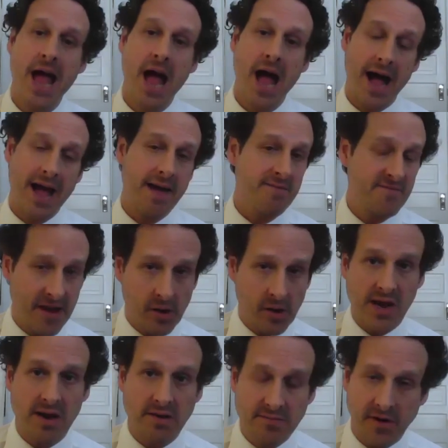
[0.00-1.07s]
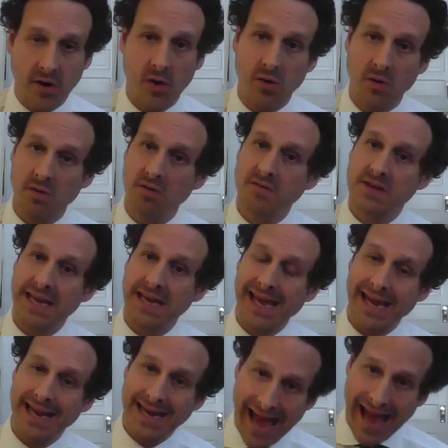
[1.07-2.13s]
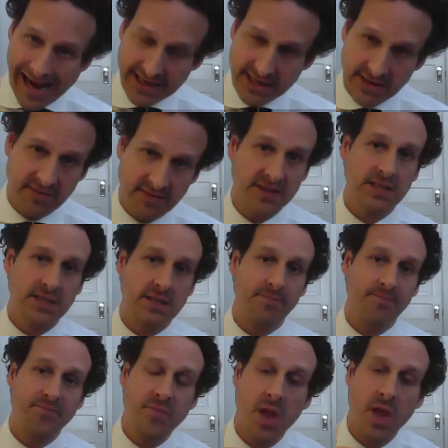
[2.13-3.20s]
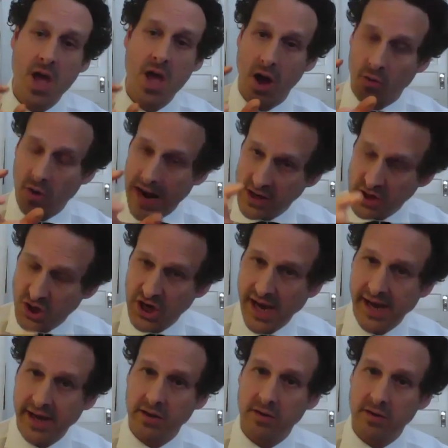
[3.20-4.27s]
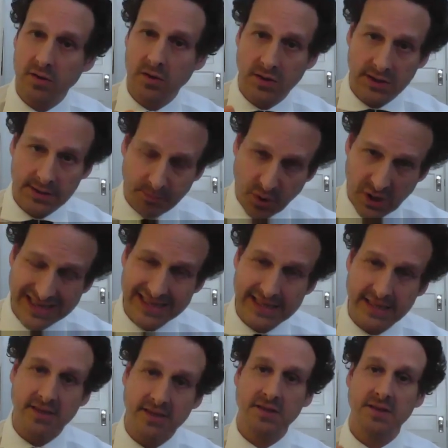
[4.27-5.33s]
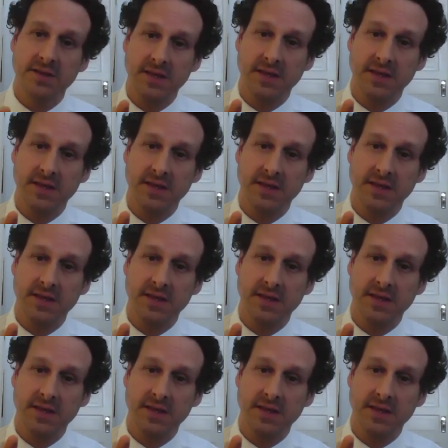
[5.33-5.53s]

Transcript: I am very involved in activism around jails, prisons,